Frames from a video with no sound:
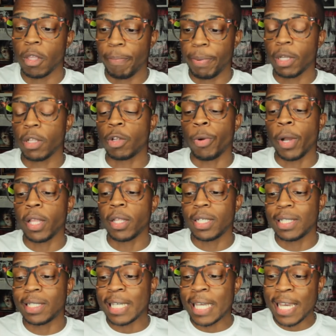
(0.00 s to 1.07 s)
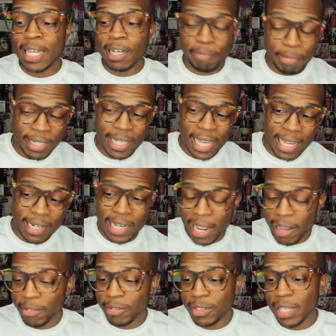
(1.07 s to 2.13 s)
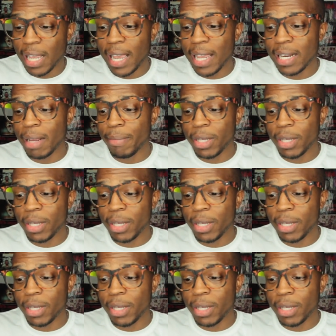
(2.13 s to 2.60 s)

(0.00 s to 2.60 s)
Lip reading: The build quality can be a downside.